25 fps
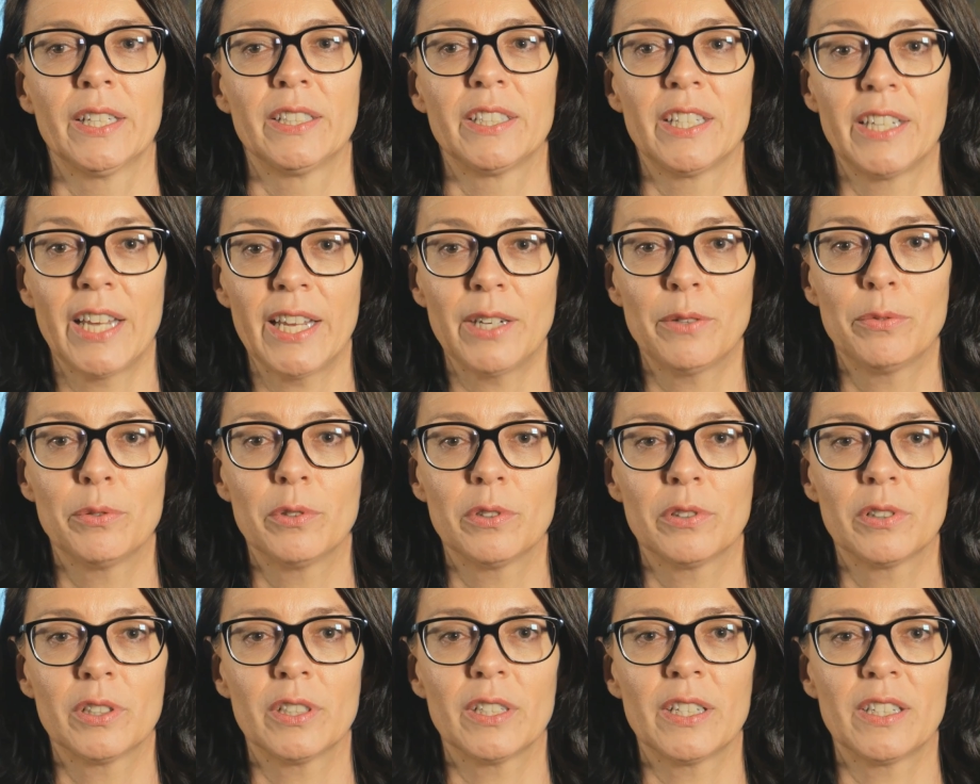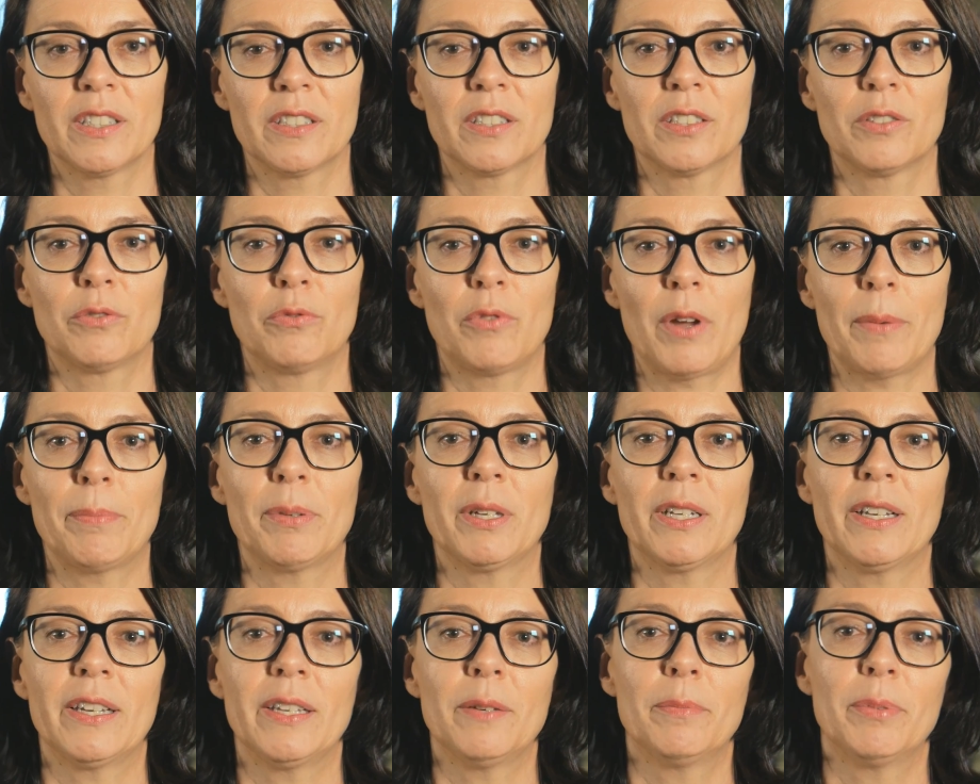The network is
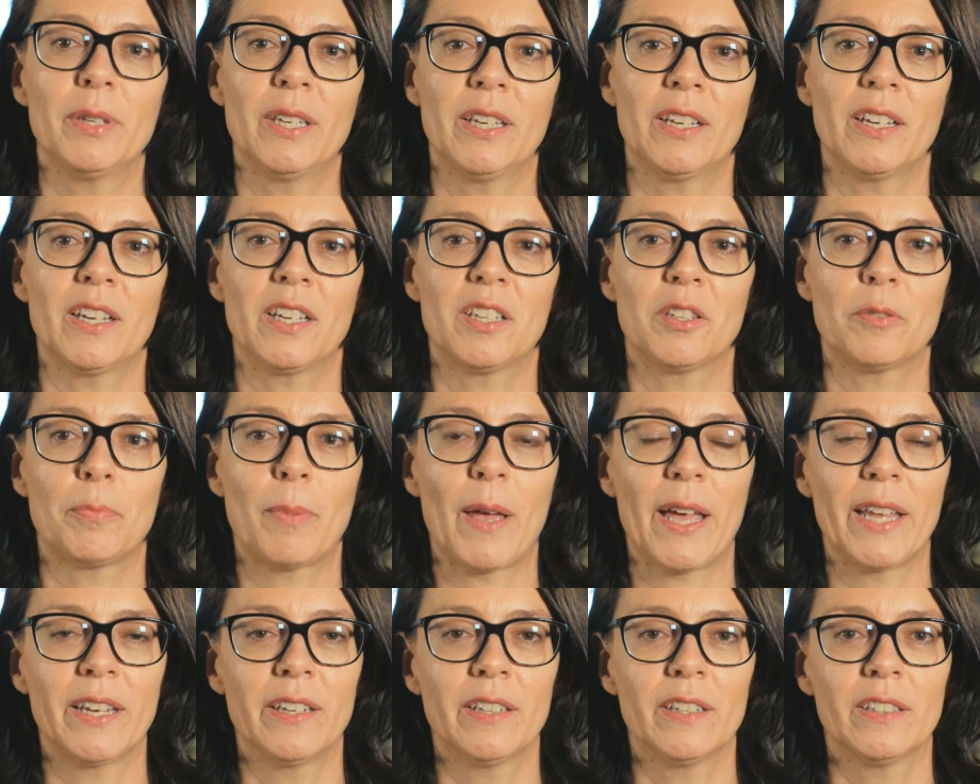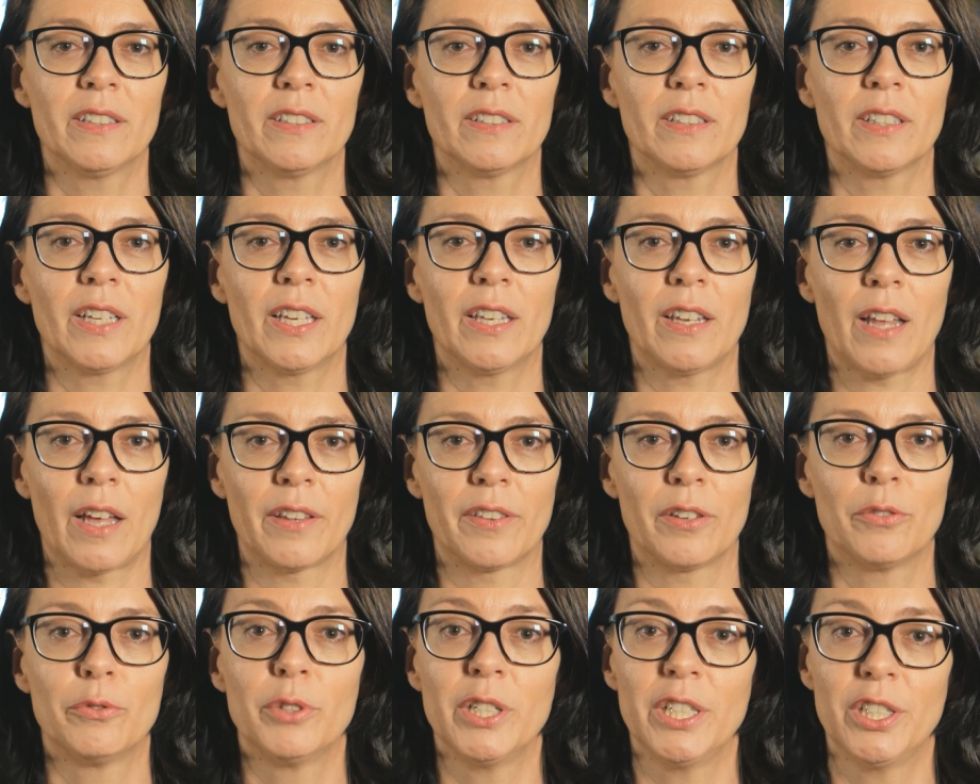rapidly being expanded in
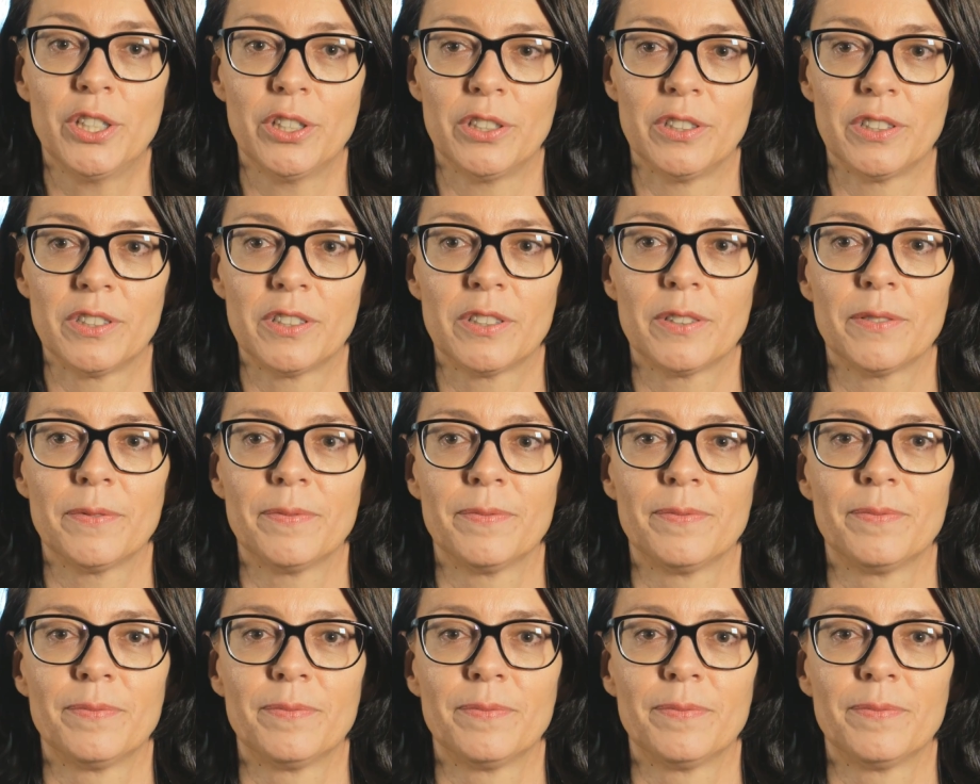other regions.